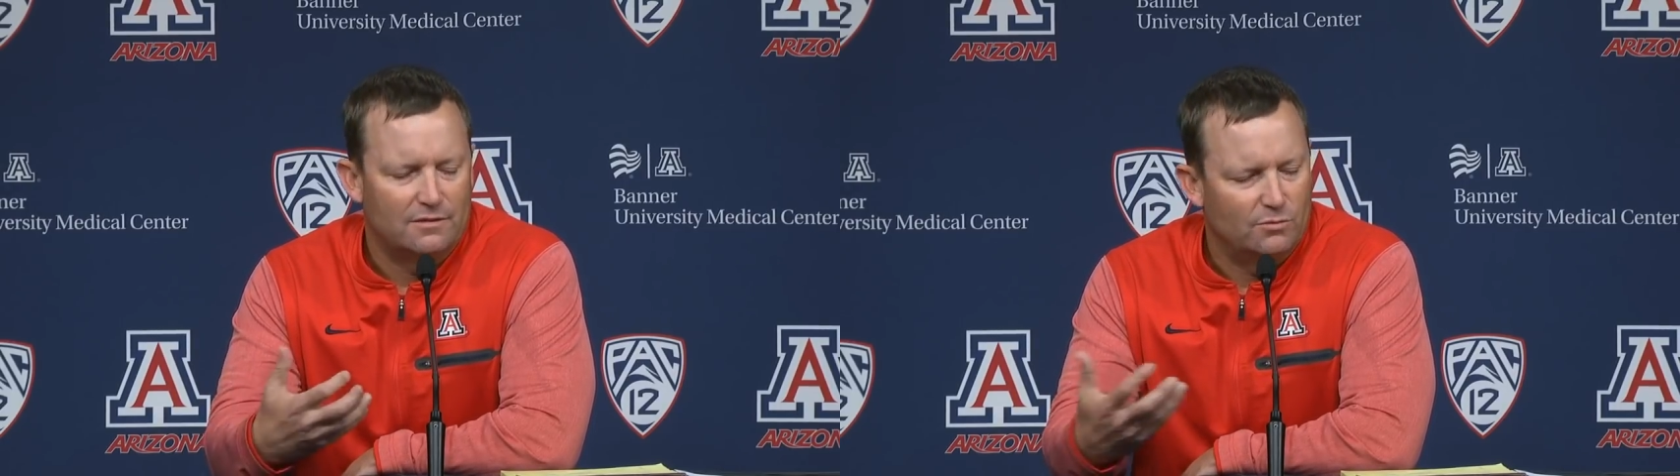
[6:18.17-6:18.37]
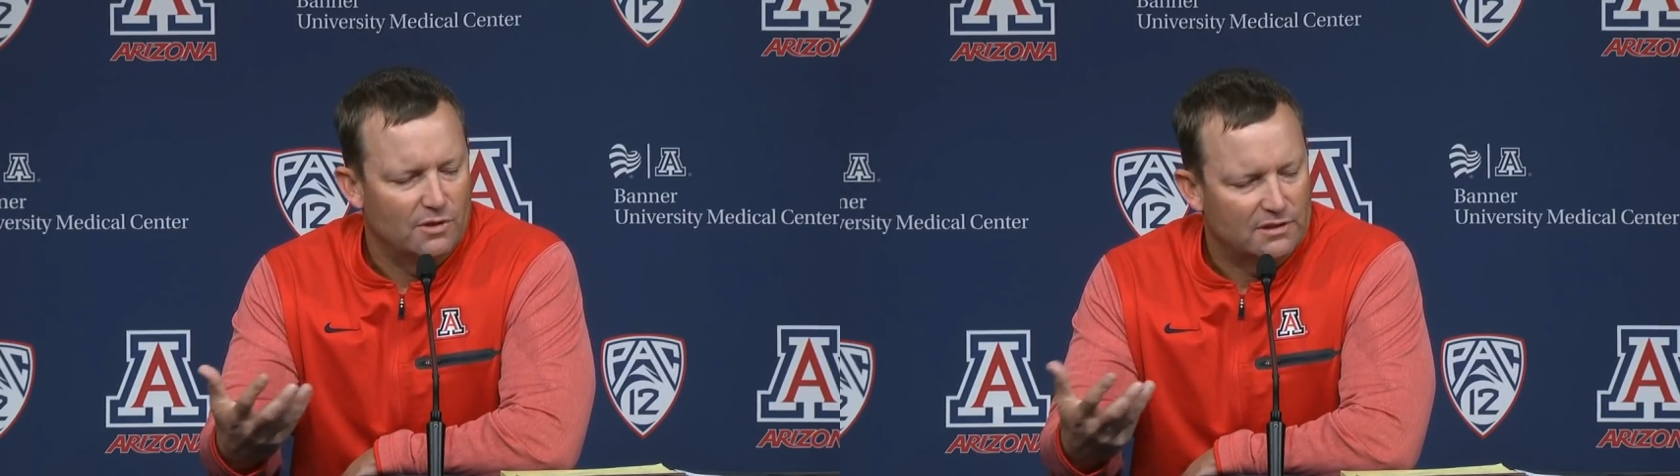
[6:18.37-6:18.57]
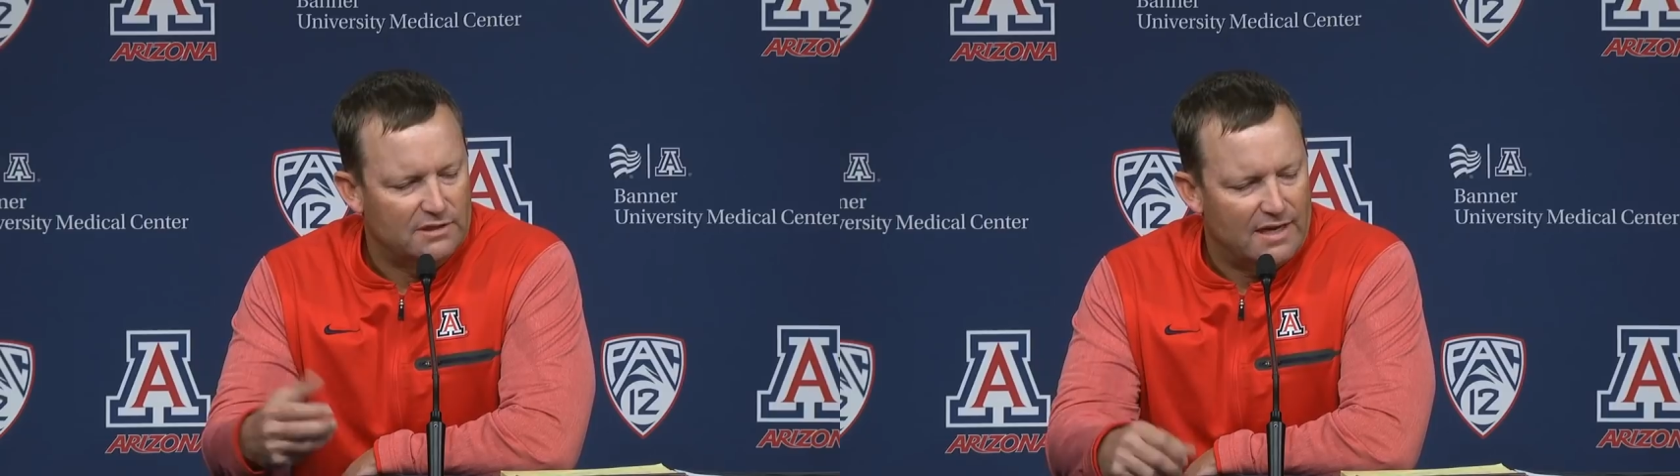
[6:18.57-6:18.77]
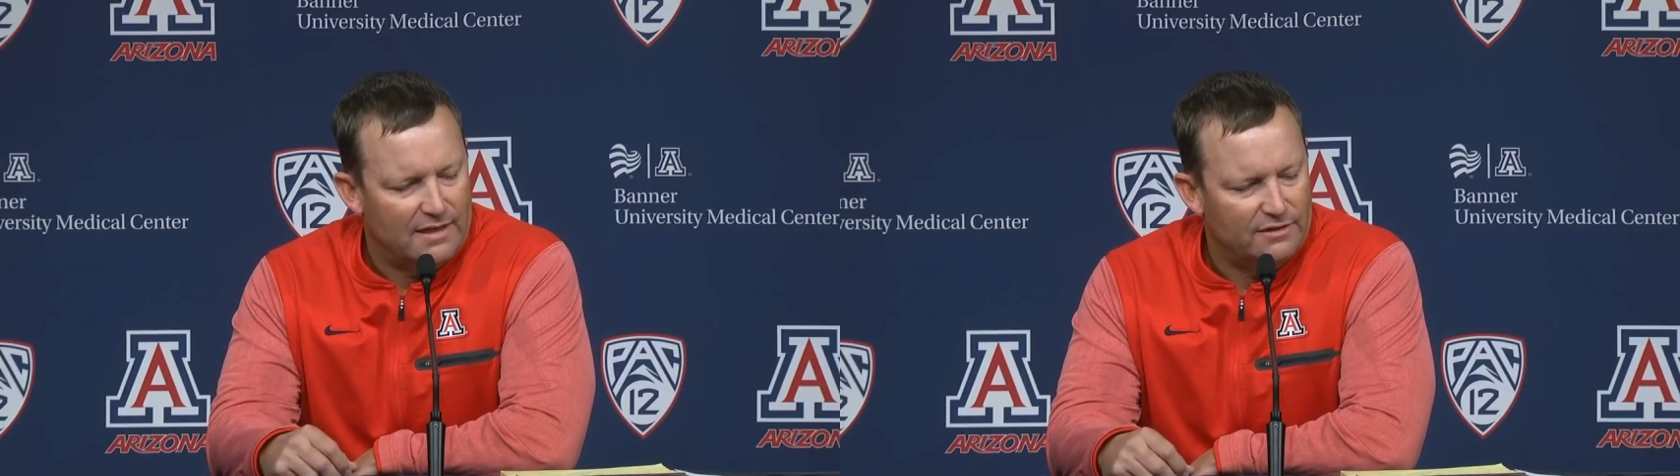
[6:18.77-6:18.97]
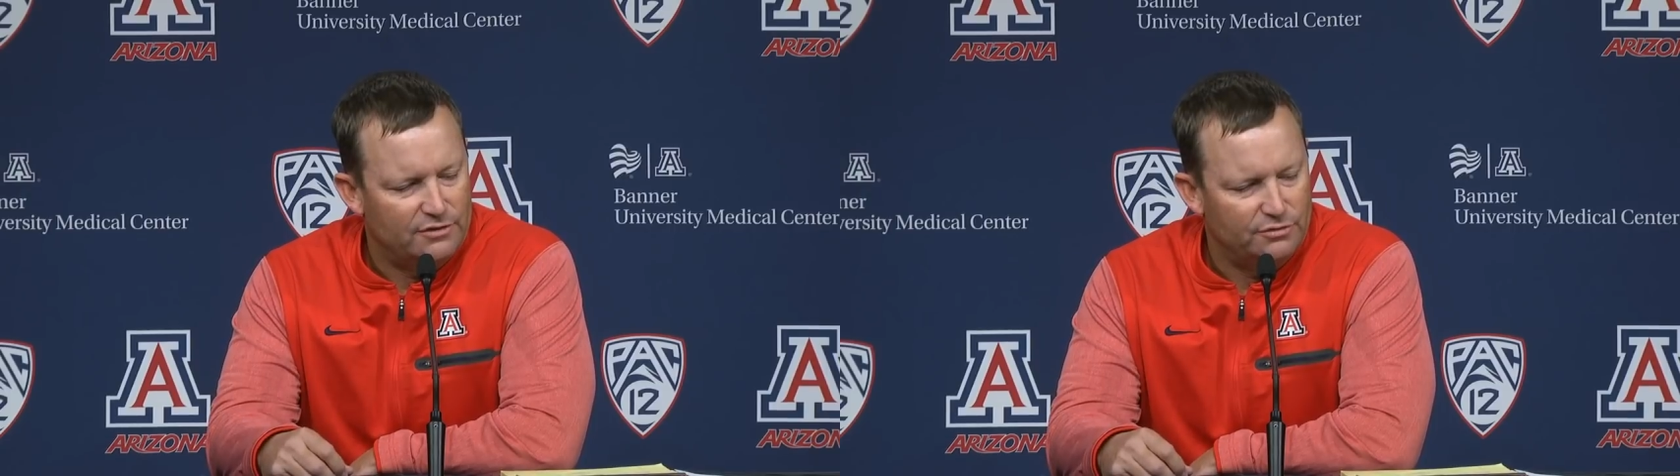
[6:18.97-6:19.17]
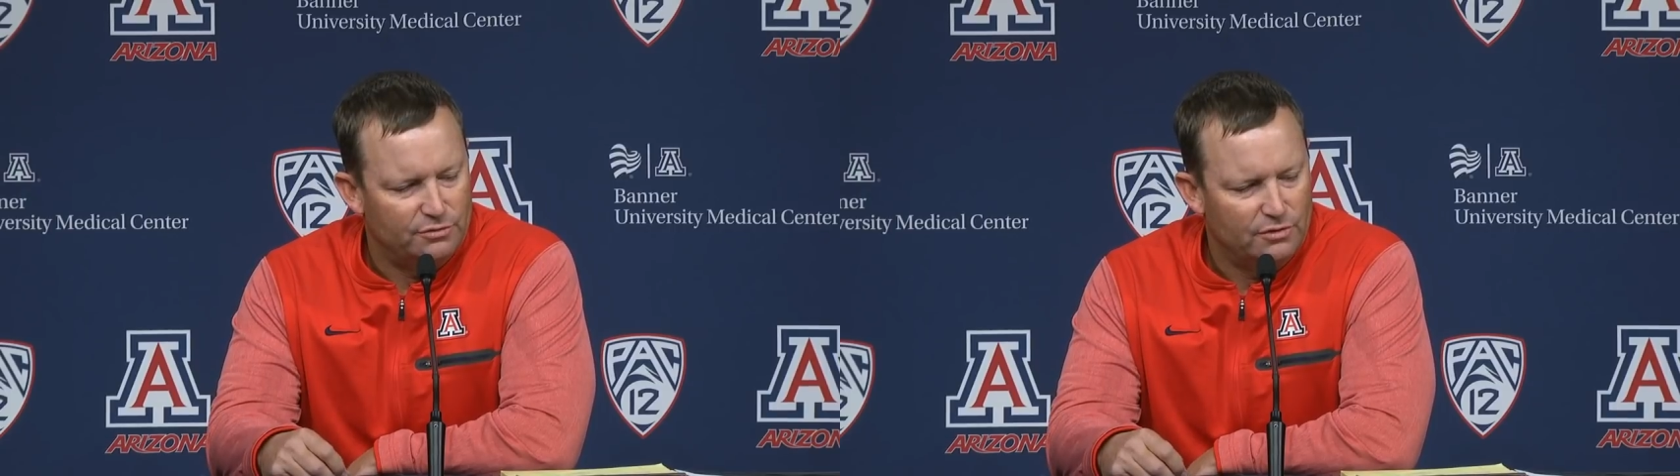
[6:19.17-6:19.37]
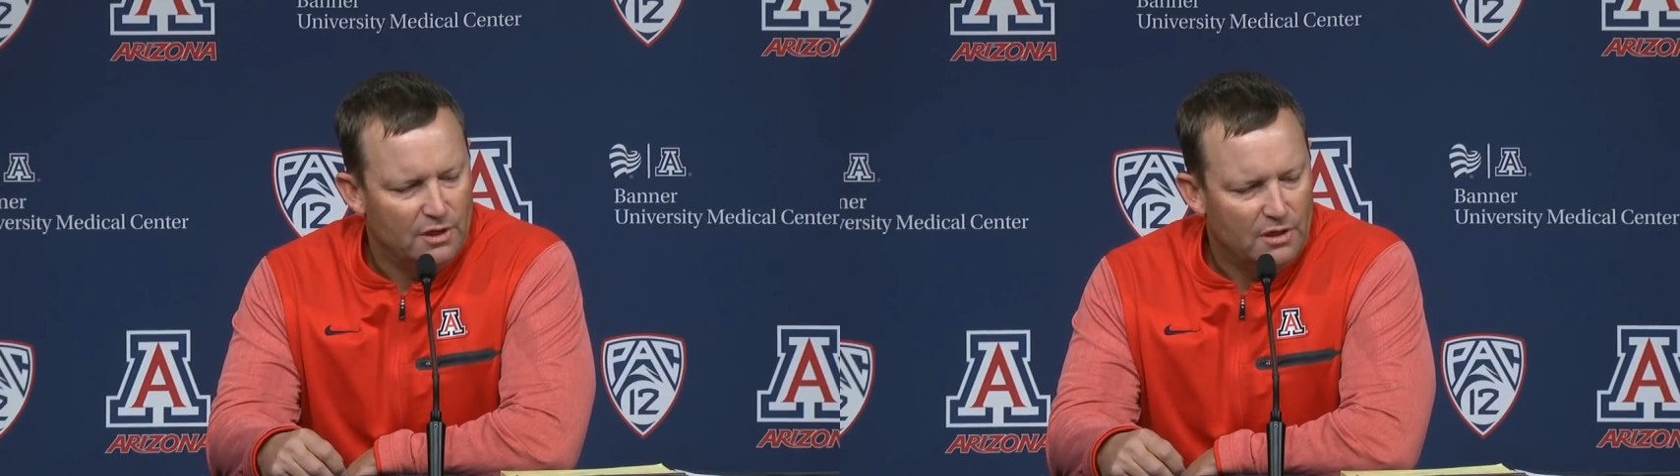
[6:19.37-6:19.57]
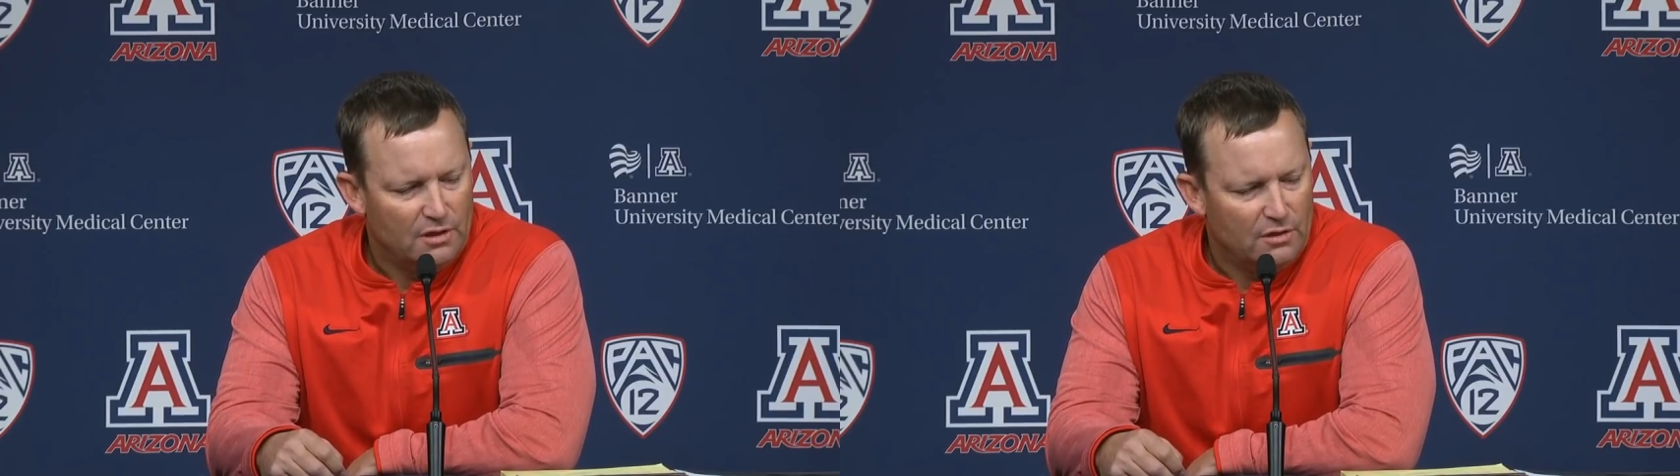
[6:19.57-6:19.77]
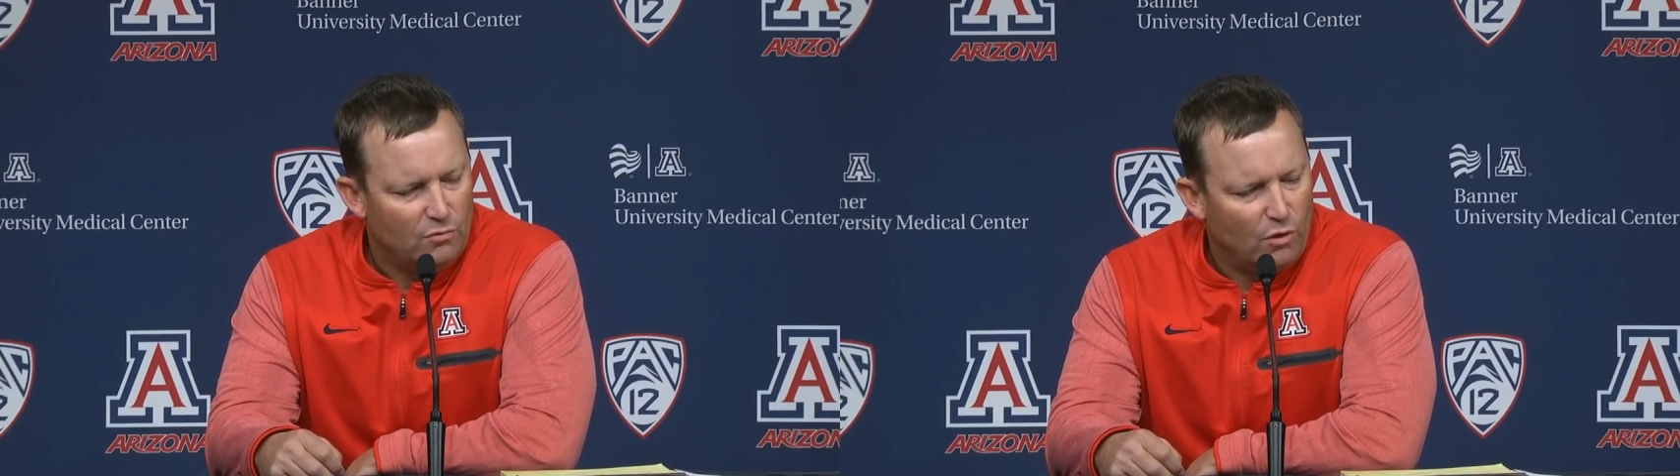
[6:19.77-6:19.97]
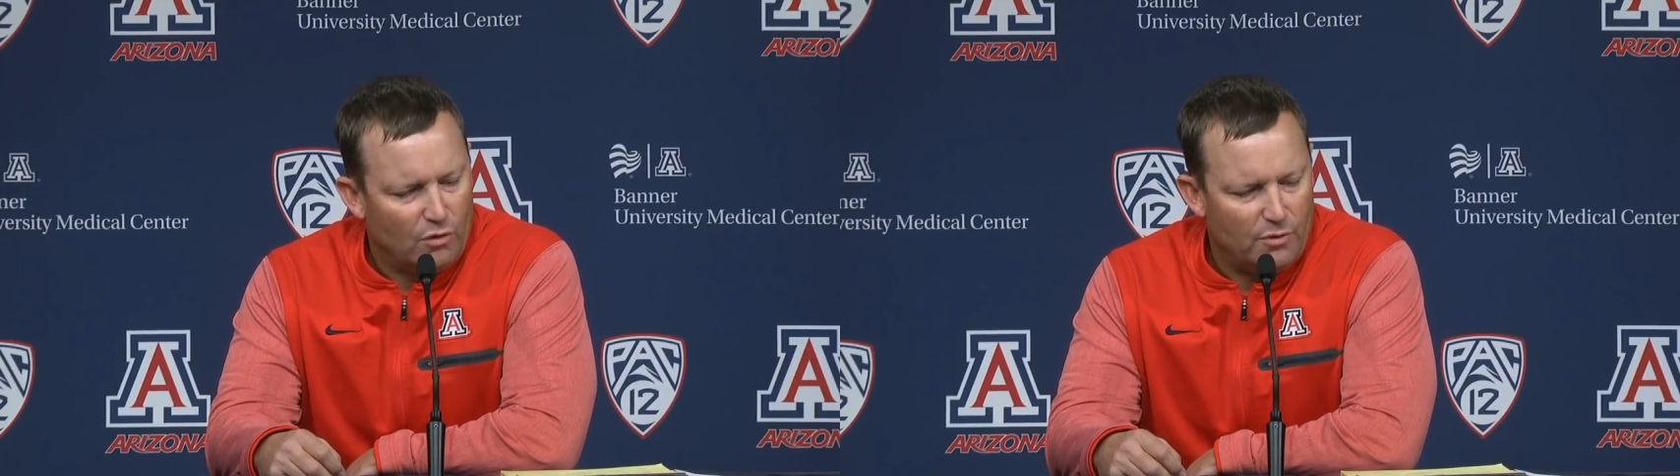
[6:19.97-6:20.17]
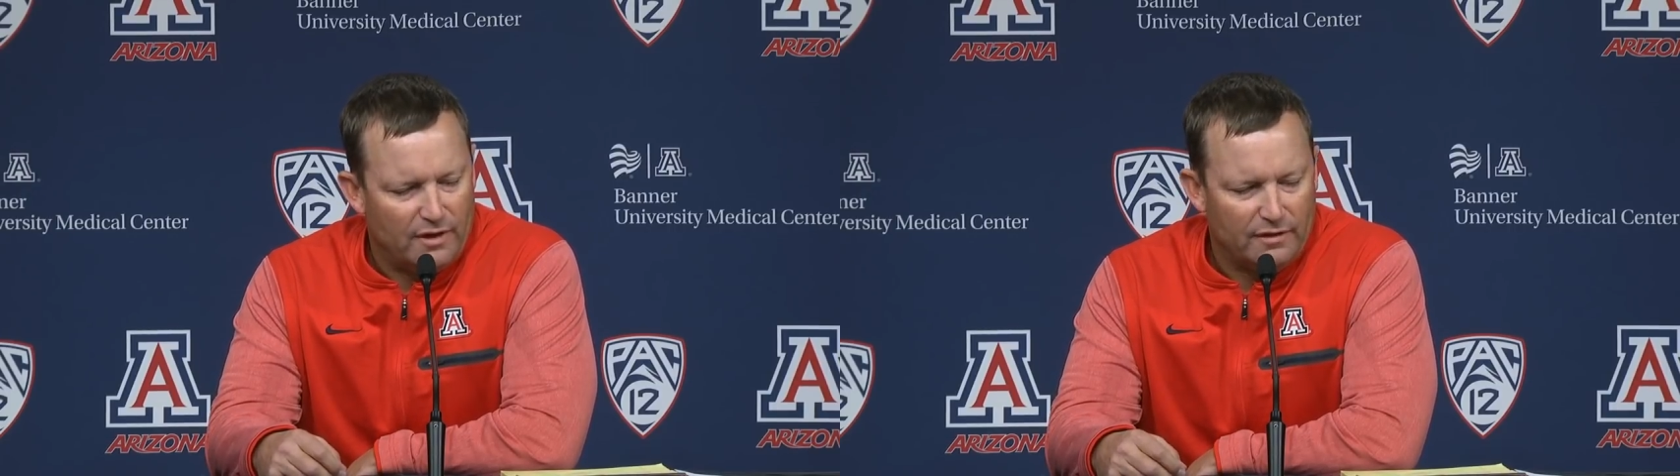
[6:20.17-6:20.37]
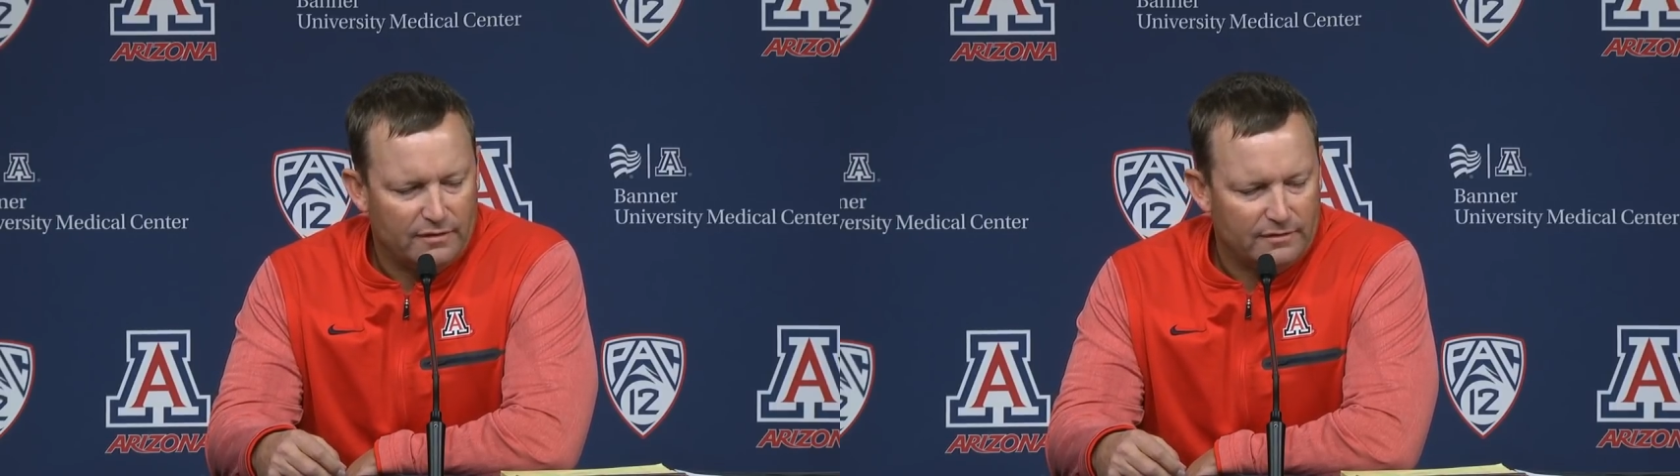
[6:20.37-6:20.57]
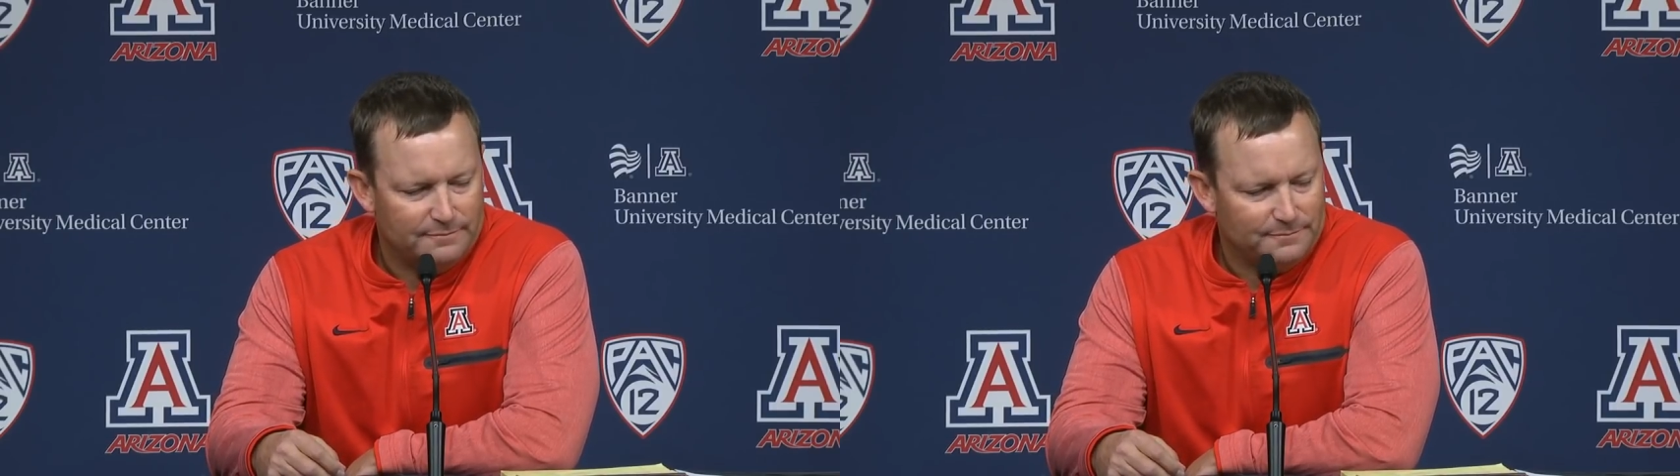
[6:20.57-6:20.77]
that we're excited to work with.